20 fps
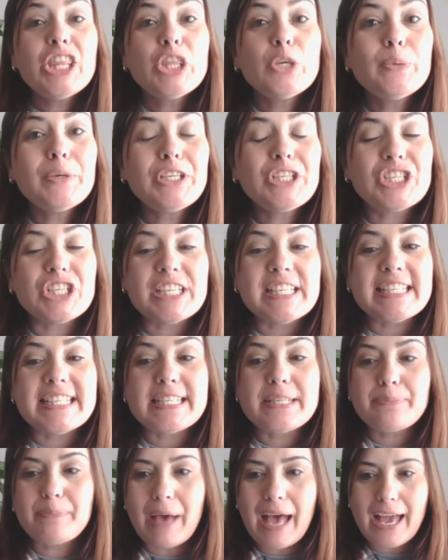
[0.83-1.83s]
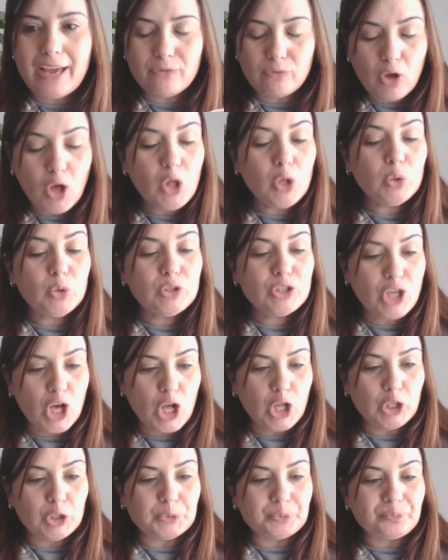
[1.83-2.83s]
The Witches by Roald
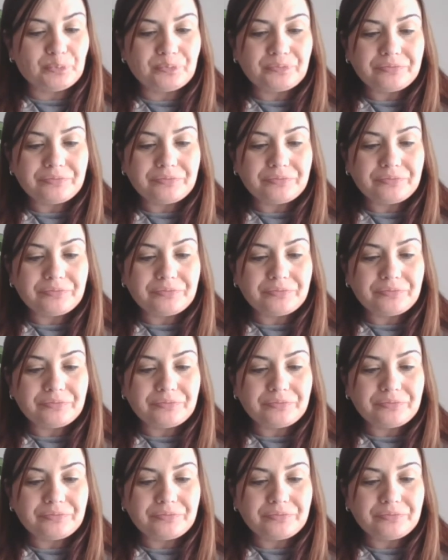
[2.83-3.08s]
Dahl.